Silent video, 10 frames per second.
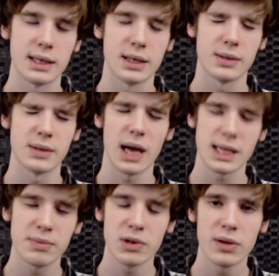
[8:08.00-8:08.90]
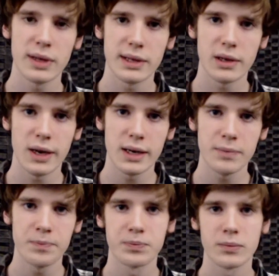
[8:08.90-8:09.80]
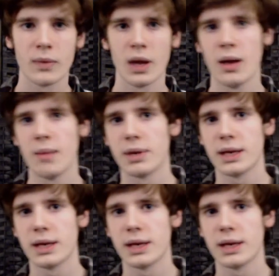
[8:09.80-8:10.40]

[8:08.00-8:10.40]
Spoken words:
hospital that they're in. But